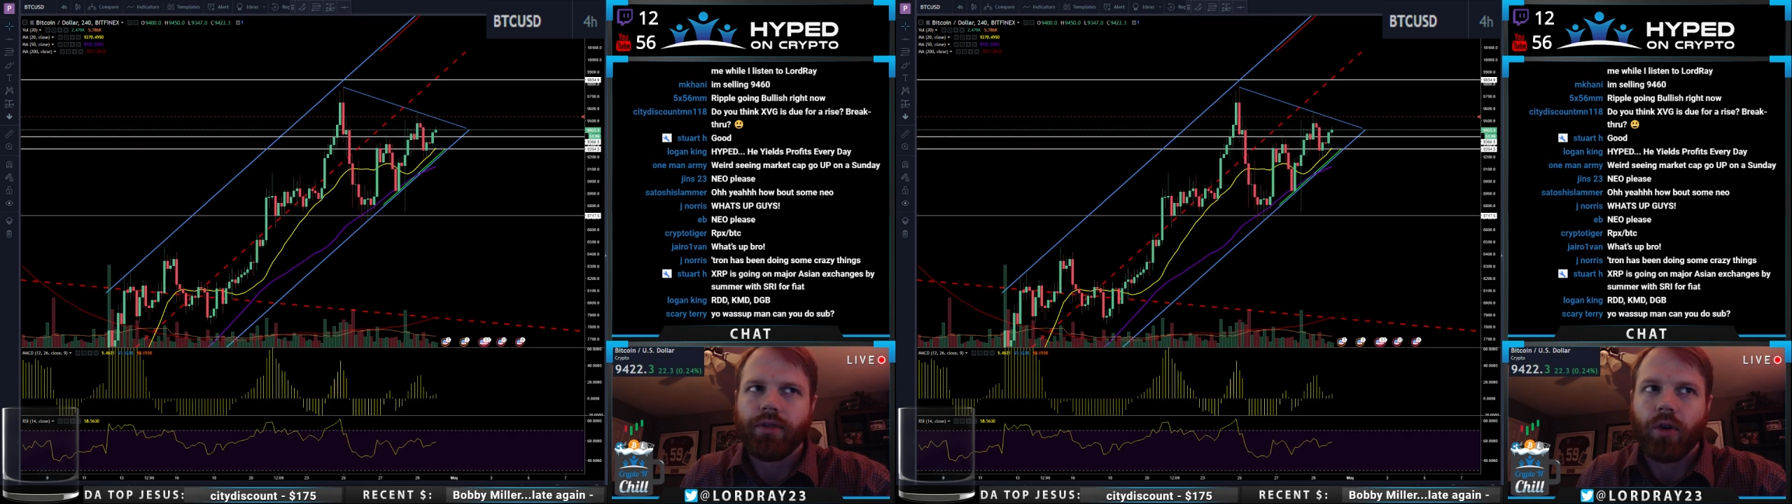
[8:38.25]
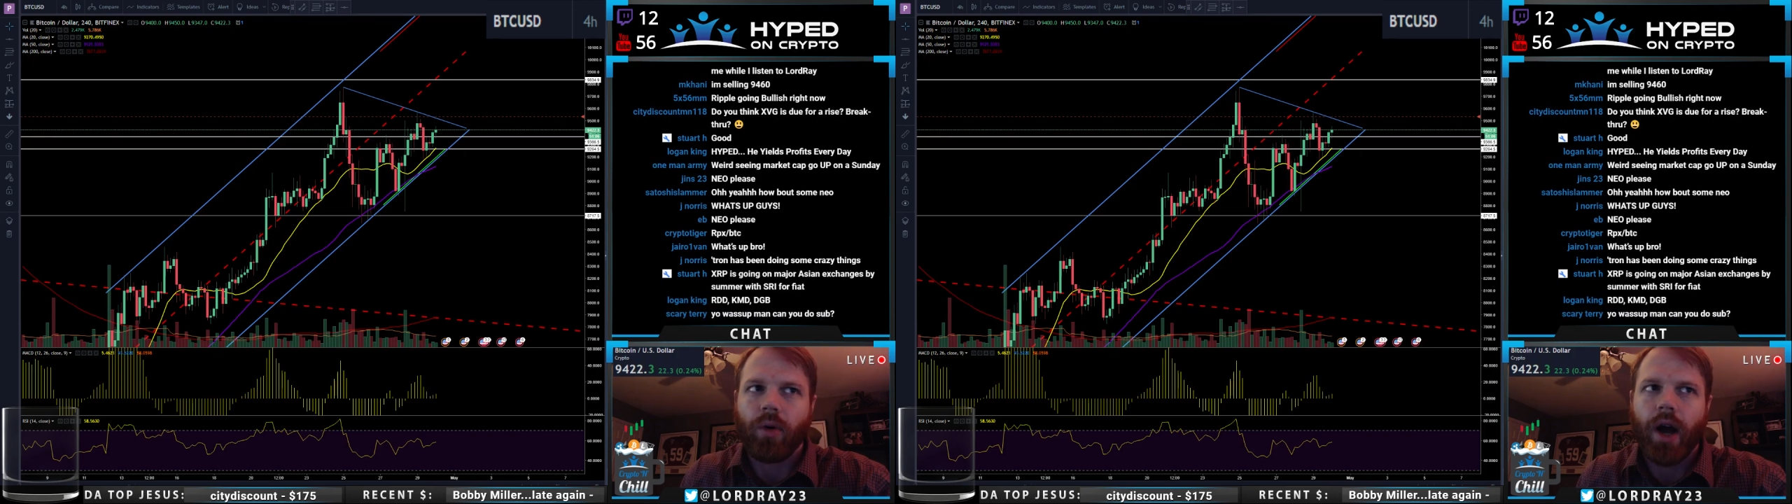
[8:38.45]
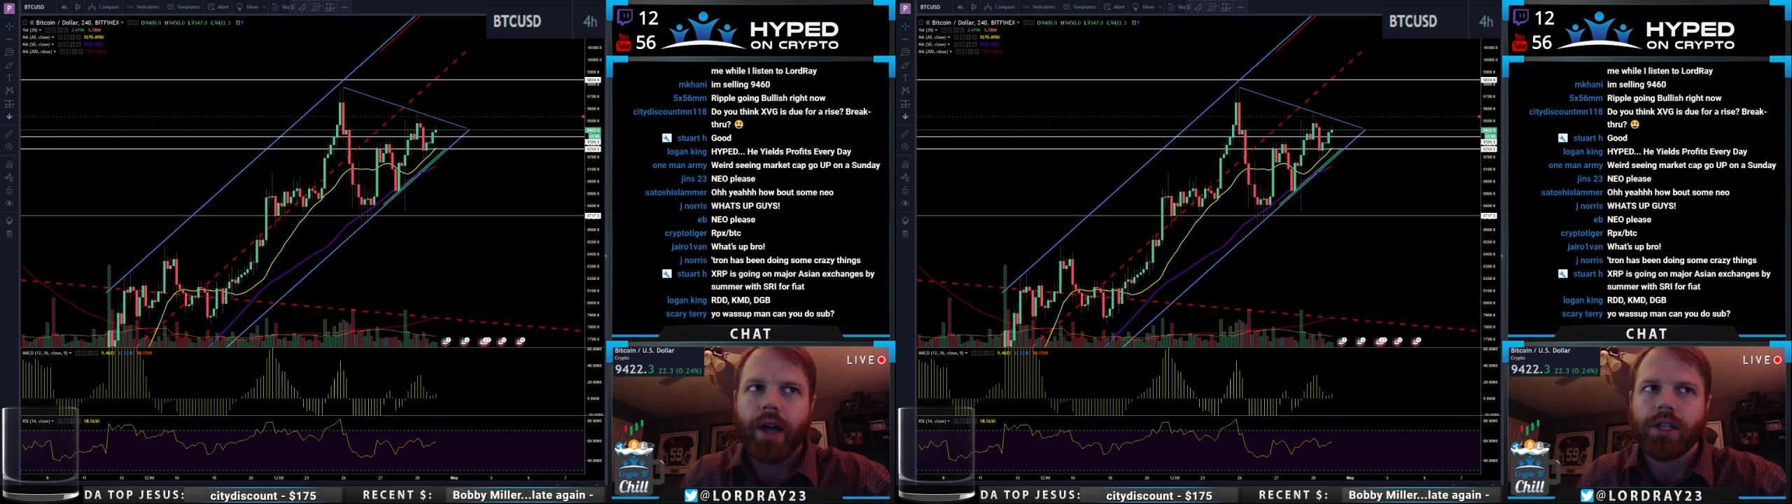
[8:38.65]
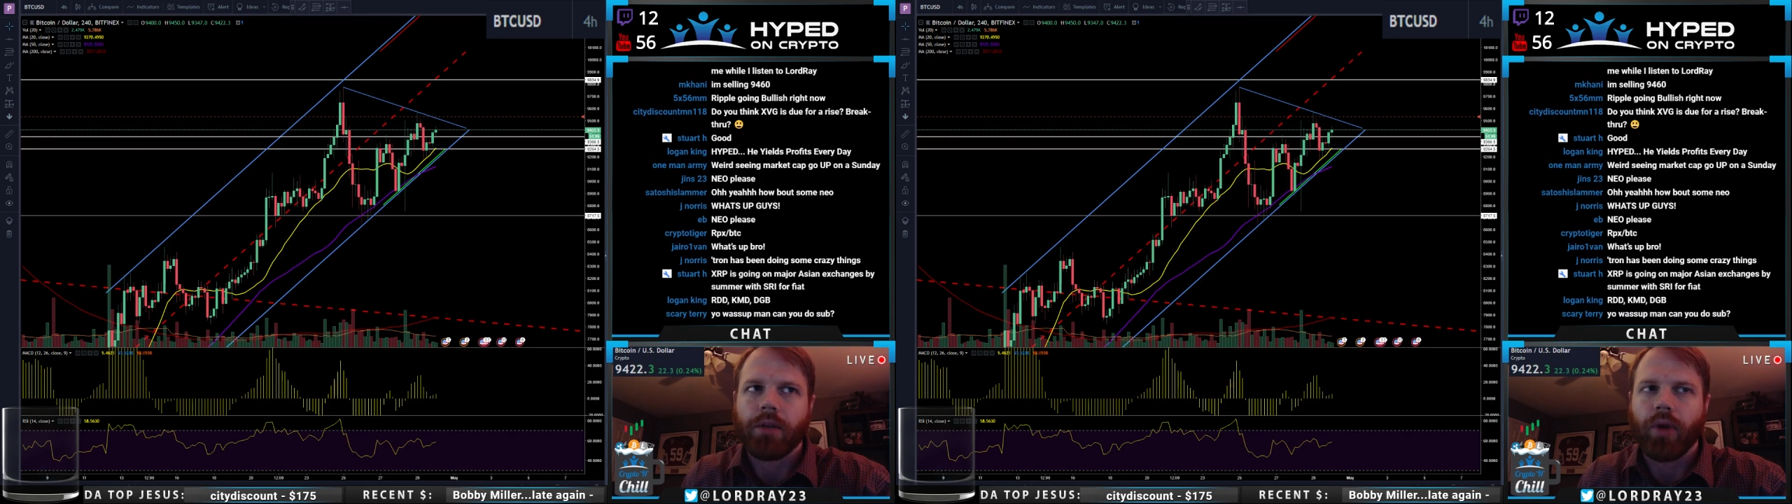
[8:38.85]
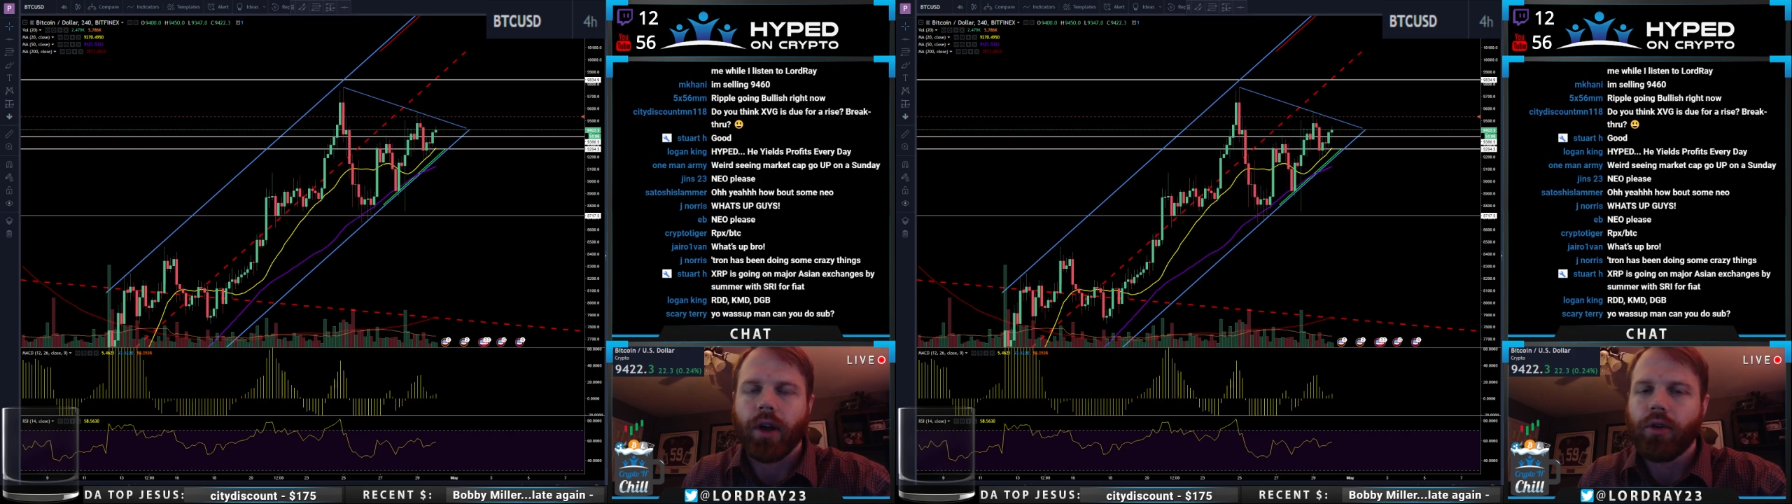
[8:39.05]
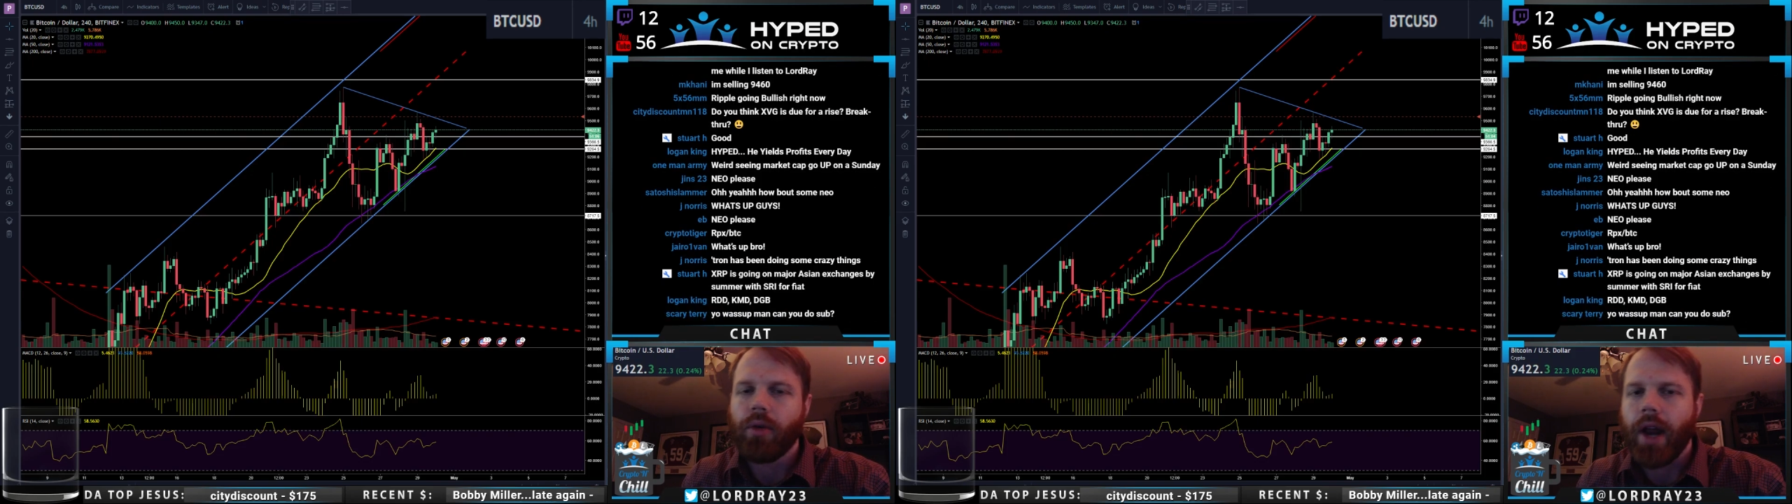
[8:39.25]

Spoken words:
for a rise and a breakthrough?